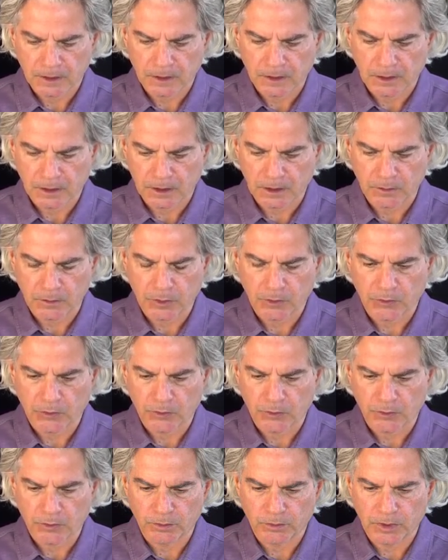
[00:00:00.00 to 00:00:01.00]
And then
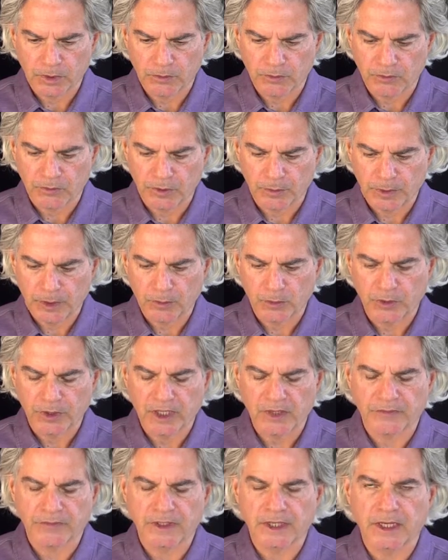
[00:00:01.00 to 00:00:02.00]
remember we
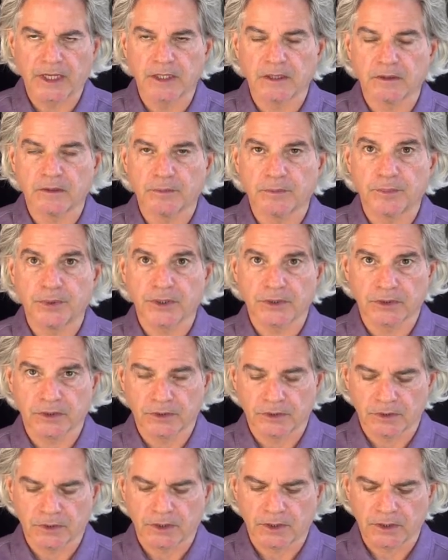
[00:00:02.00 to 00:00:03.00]
have to add
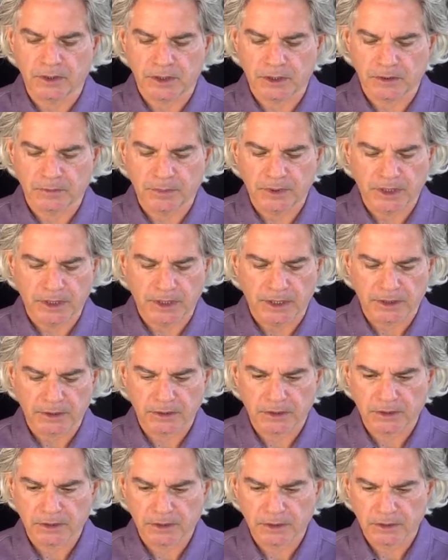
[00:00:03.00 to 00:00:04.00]
pixels to that,
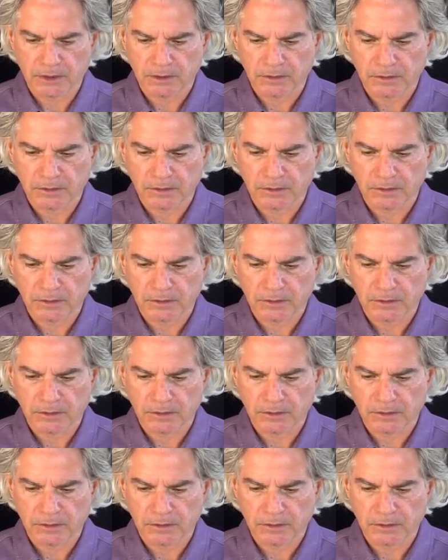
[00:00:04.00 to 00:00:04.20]
px.